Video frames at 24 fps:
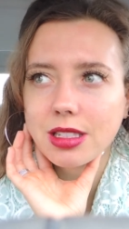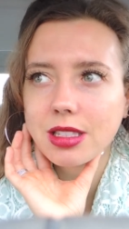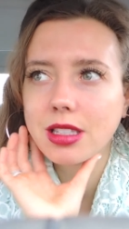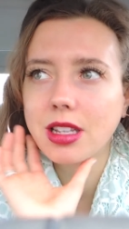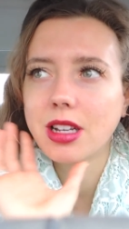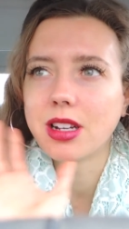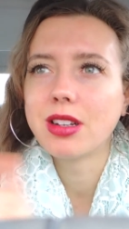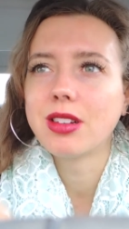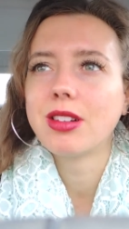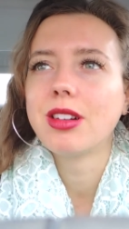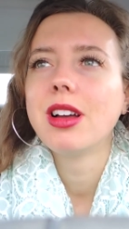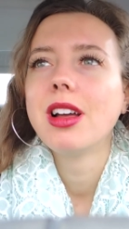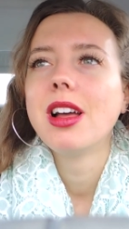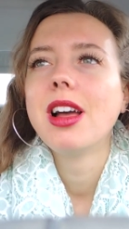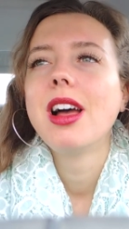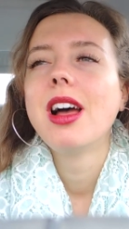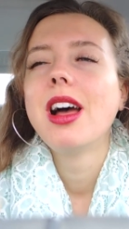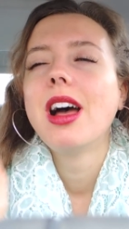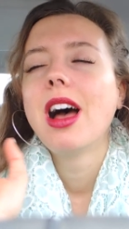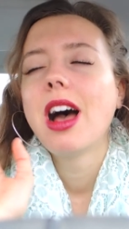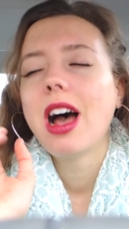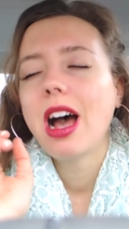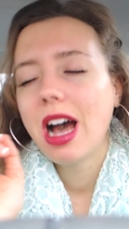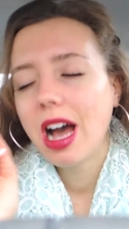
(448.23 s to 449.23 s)
So
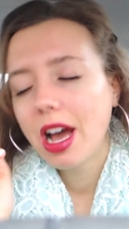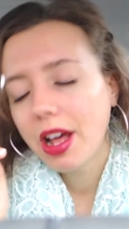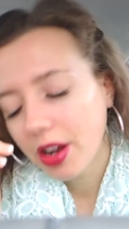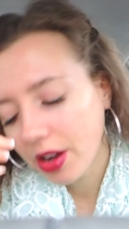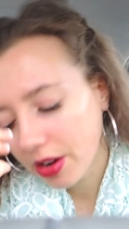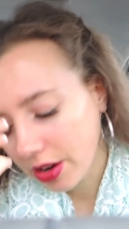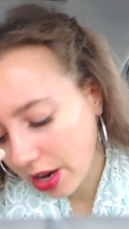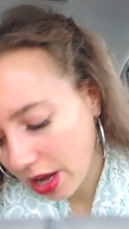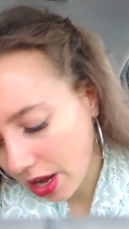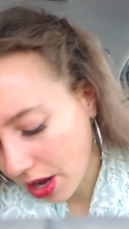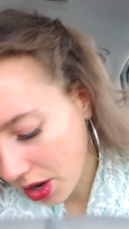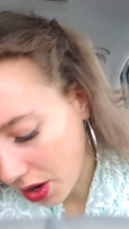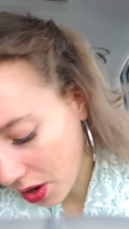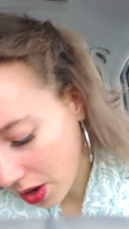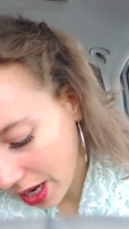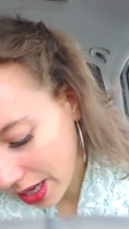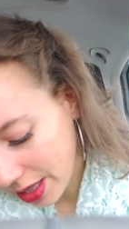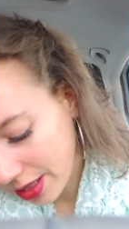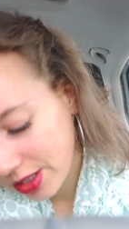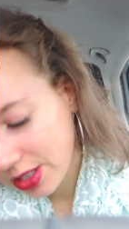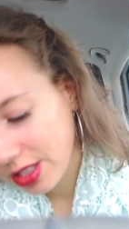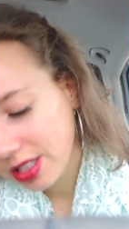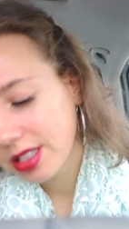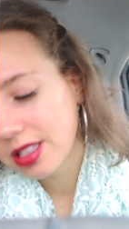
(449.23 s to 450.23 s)
I don't
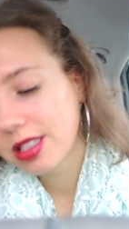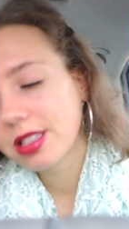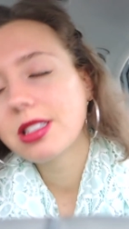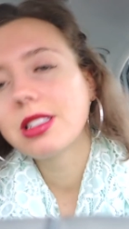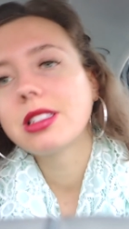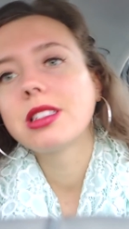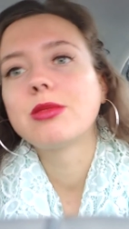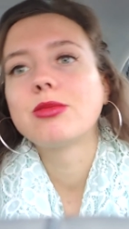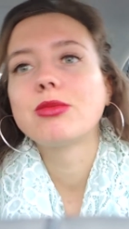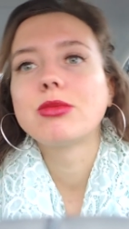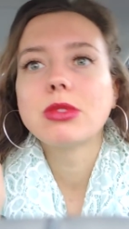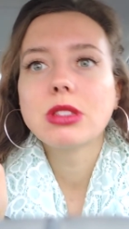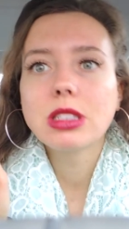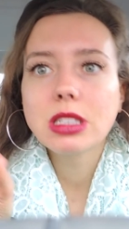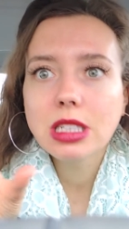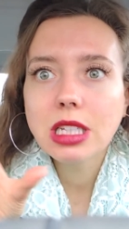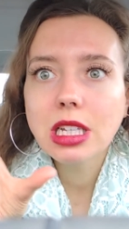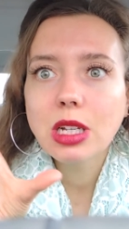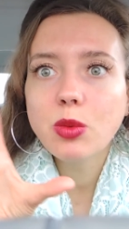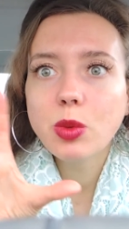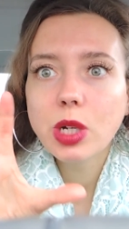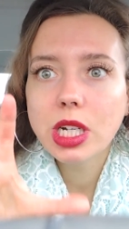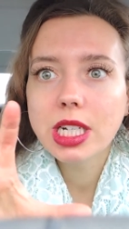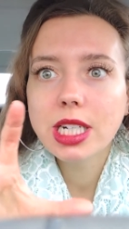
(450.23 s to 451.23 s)
know, I'm
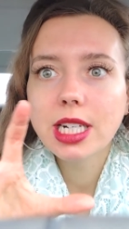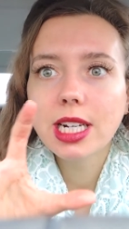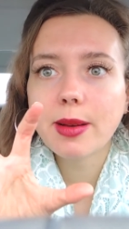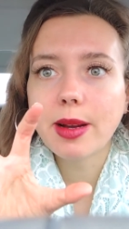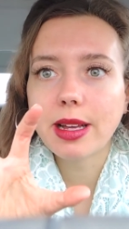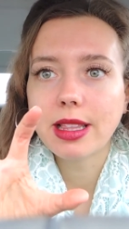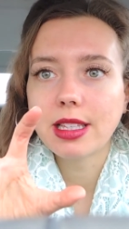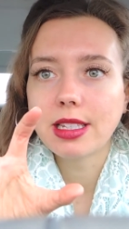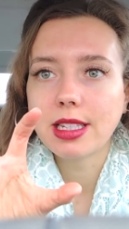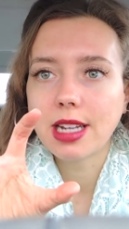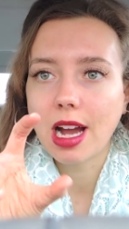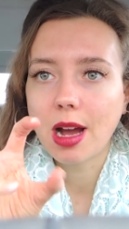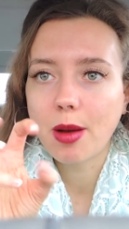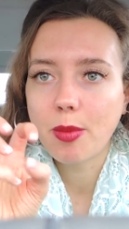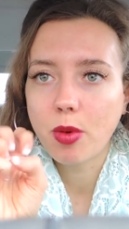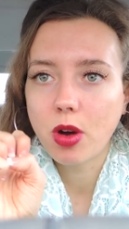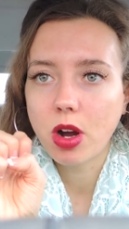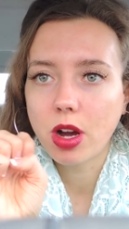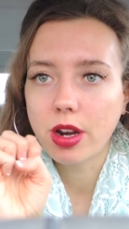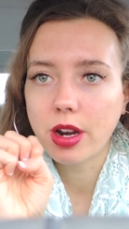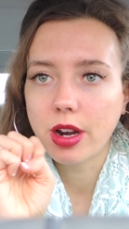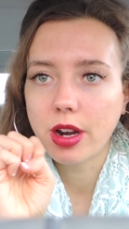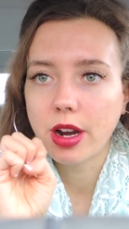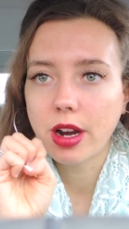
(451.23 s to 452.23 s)
really weary about the tap
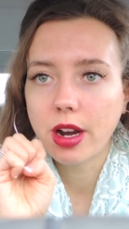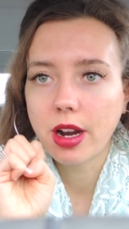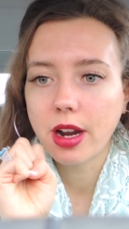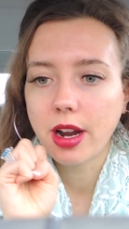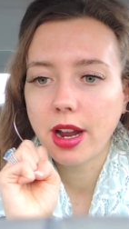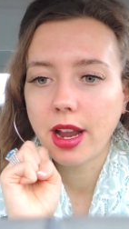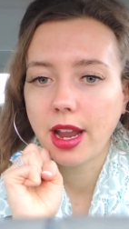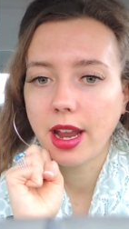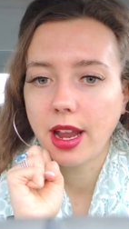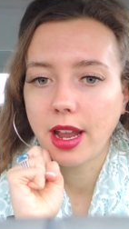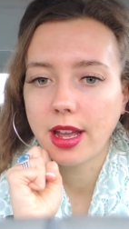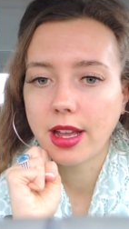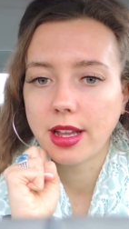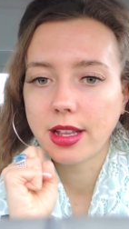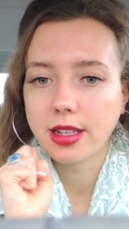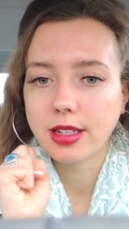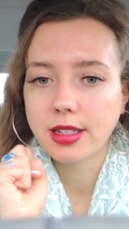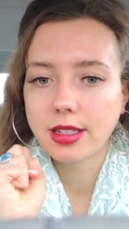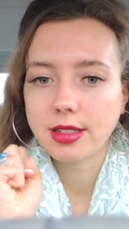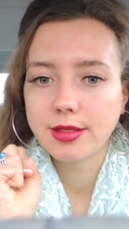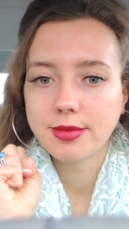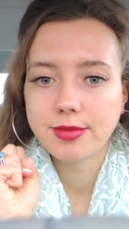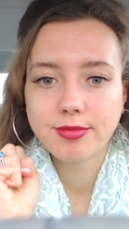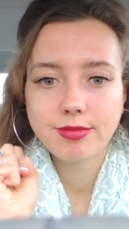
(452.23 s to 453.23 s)
water,
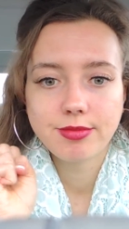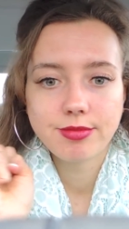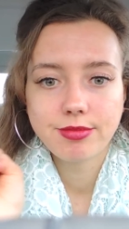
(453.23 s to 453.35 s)
and